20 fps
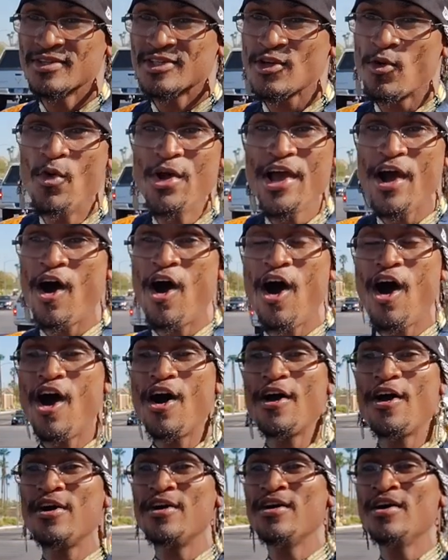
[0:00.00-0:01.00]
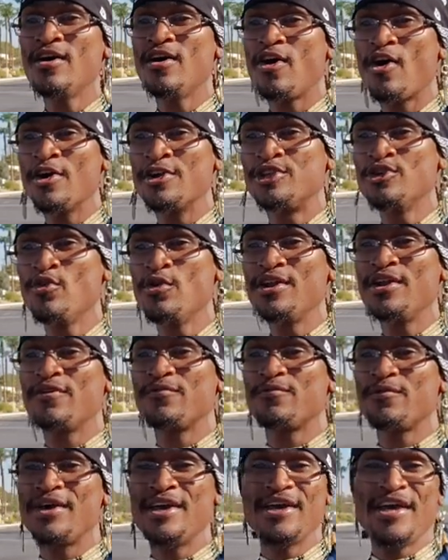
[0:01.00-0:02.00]
So we all are doing
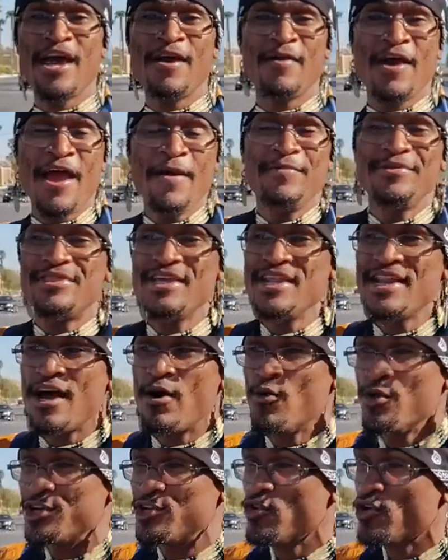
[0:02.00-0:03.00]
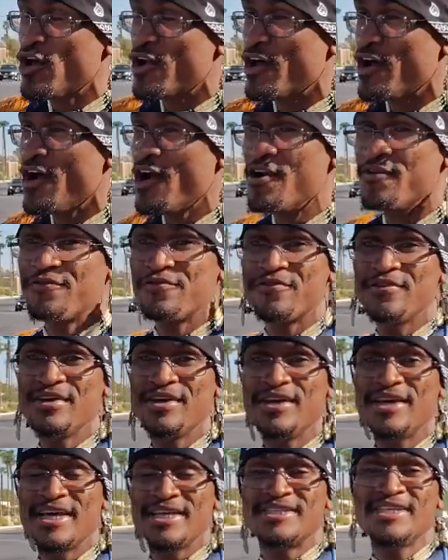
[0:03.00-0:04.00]
everything that we're doing on the
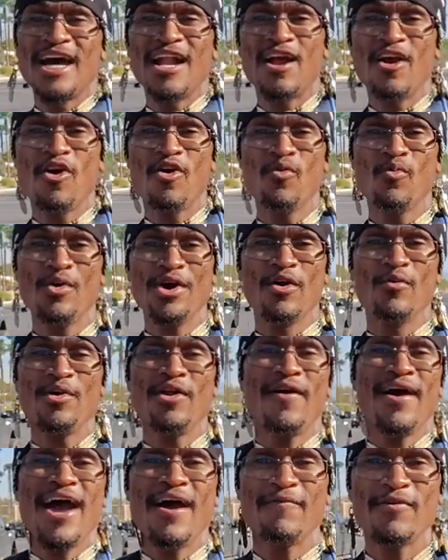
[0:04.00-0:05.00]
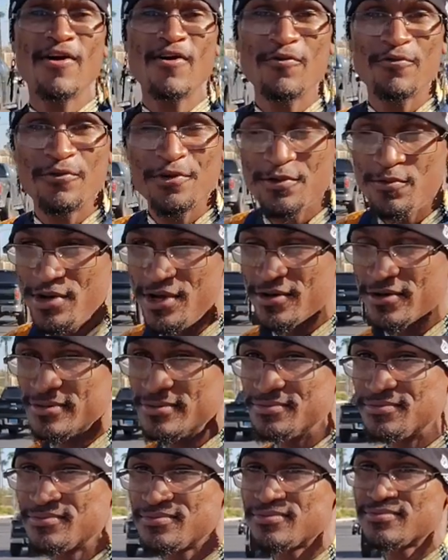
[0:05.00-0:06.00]
earth. It's not our own will. We don't have our own free
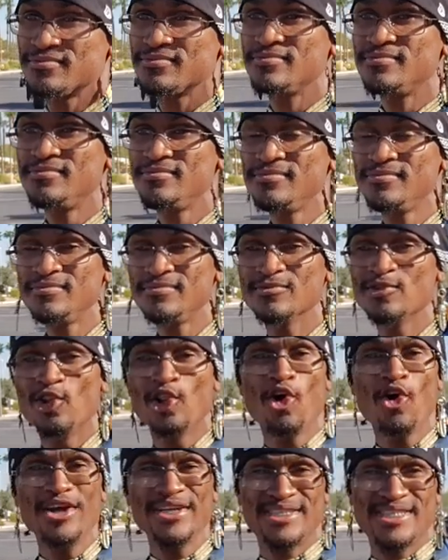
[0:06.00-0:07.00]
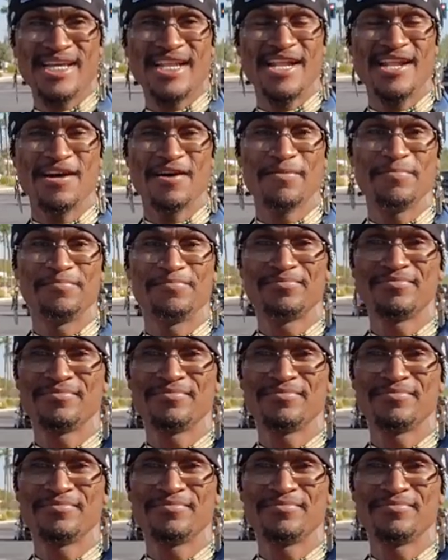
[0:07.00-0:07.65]
will. The Lord set it up.